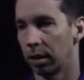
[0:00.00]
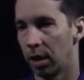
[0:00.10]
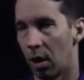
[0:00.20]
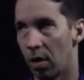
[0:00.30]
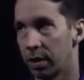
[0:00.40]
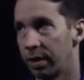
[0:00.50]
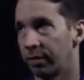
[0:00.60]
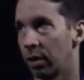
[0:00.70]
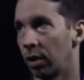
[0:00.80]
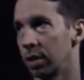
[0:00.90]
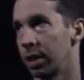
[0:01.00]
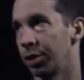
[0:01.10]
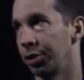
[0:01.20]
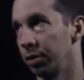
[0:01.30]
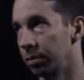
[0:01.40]
and all the different heart
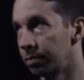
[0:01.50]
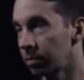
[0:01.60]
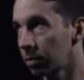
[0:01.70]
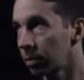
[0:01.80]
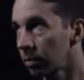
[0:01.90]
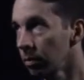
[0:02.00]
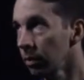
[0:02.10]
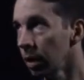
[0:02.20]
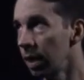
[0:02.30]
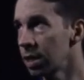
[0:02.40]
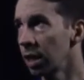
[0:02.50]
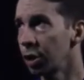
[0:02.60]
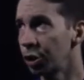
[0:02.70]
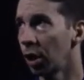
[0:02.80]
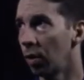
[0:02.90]
tissue is going
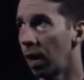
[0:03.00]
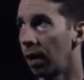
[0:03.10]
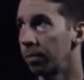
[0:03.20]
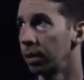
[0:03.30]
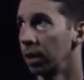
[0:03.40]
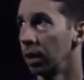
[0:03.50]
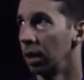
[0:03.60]
to show up